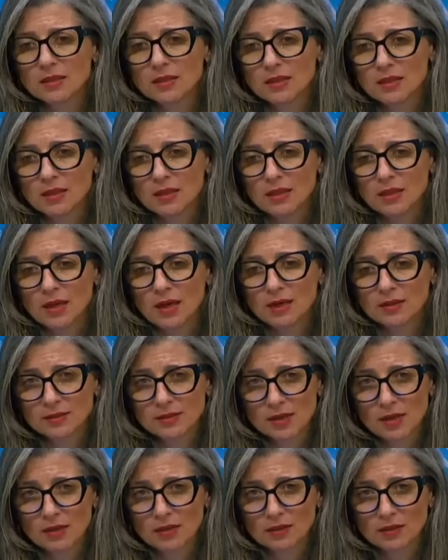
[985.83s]
the
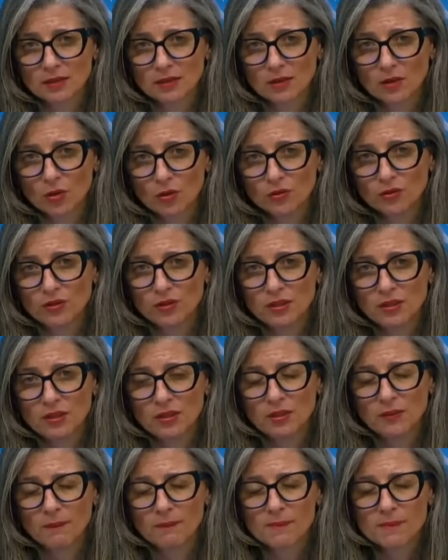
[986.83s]
attack on
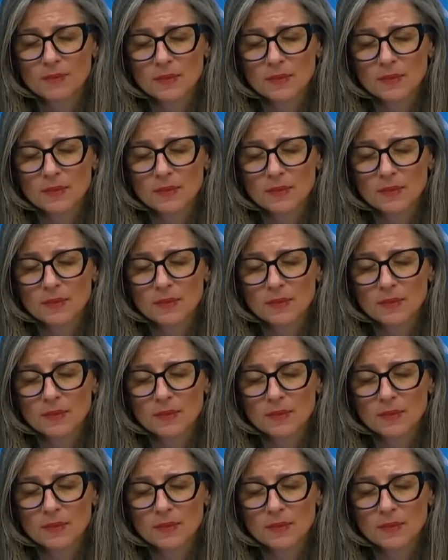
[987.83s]
the